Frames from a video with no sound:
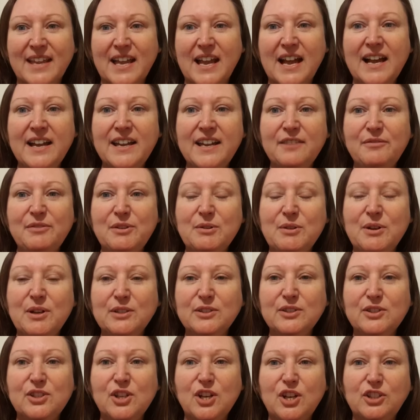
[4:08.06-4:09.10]
Hi
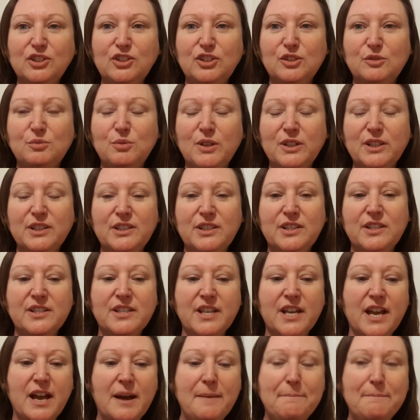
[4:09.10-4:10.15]
everyone, so I just wanted to
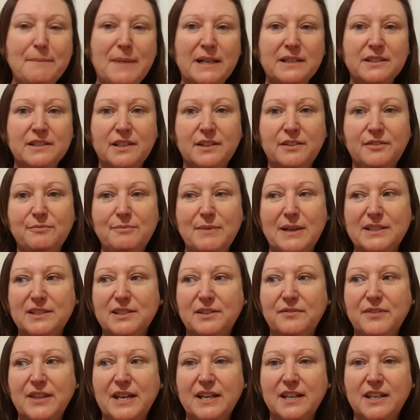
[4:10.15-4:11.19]
say a massive,
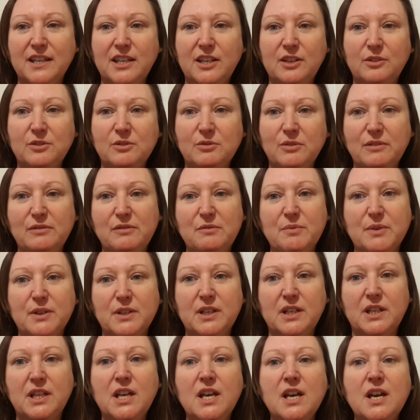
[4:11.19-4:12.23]
massive thank you to
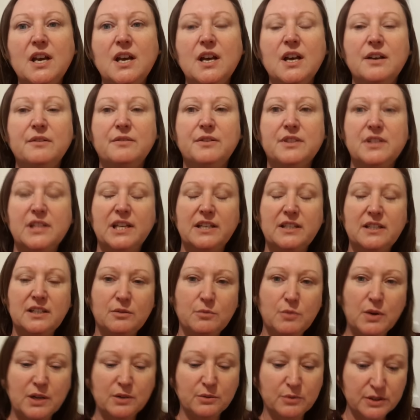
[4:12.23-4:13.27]
everybody for
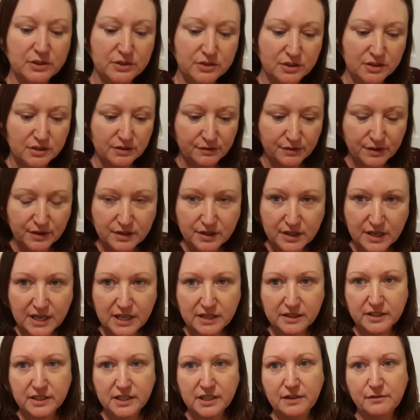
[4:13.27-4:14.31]
sending well wishes for
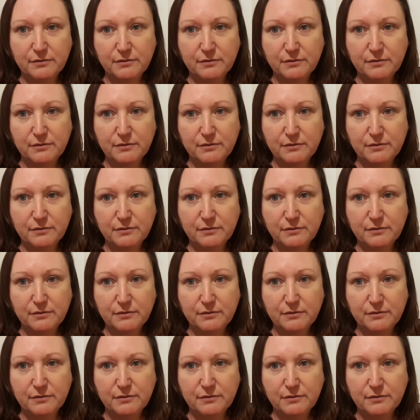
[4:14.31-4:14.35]
Eleanor.